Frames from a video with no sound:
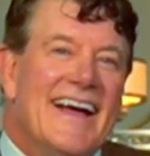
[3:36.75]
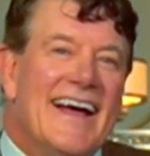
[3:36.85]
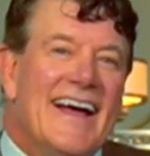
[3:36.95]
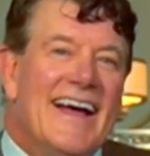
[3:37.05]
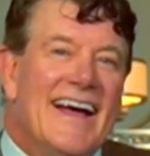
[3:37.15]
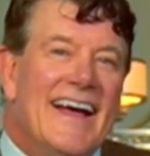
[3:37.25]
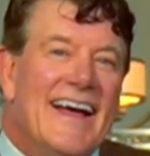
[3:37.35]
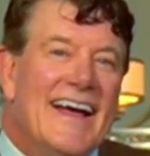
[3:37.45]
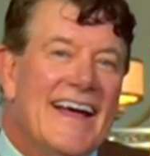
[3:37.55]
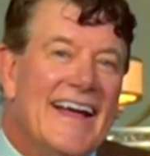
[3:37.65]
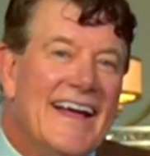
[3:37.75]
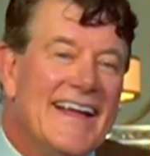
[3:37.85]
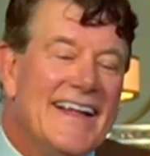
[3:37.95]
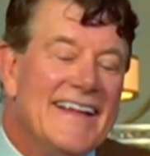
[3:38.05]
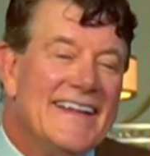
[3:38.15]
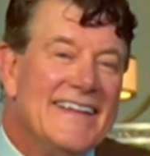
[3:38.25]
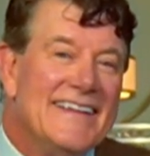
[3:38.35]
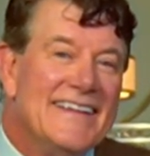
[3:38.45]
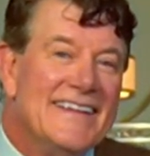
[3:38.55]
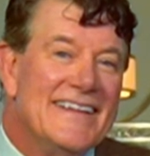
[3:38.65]

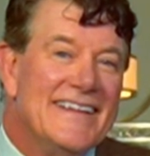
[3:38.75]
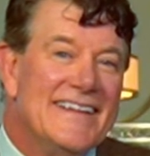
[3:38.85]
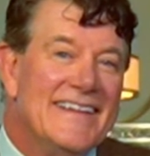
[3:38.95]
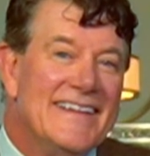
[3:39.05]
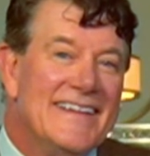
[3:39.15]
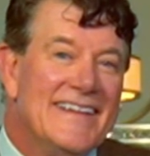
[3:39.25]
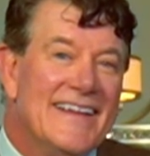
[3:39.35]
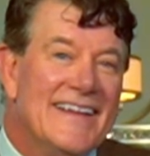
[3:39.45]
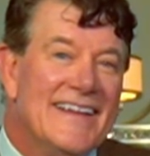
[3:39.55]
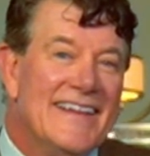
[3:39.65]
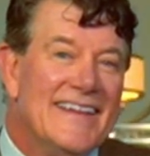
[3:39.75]
(not speaking)